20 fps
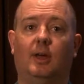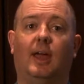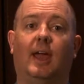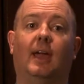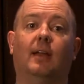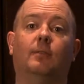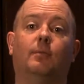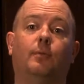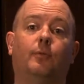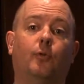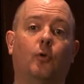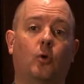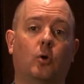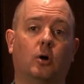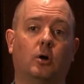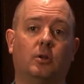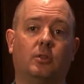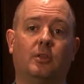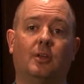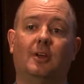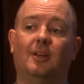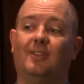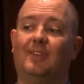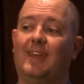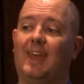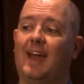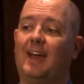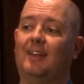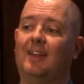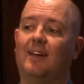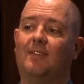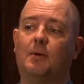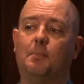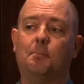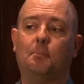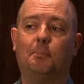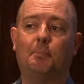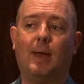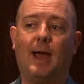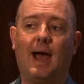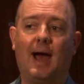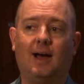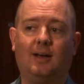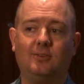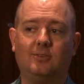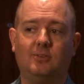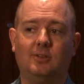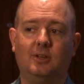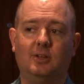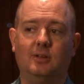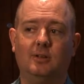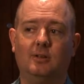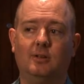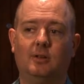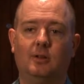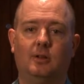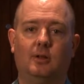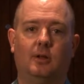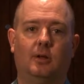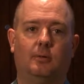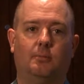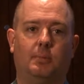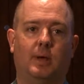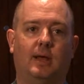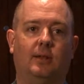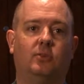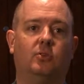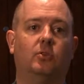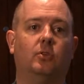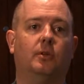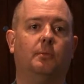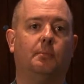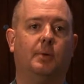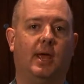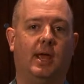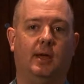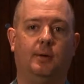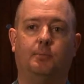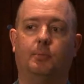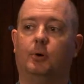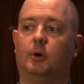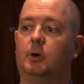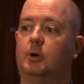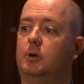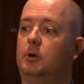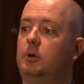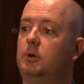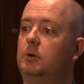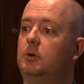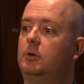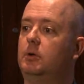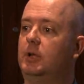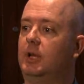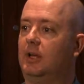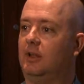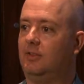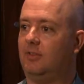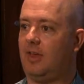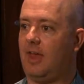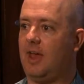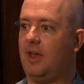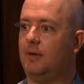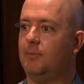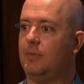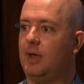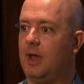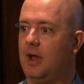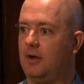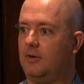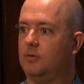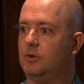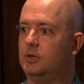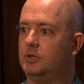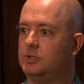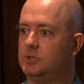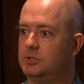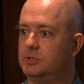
And fourth, they had to have a passing pencil and paper exam average.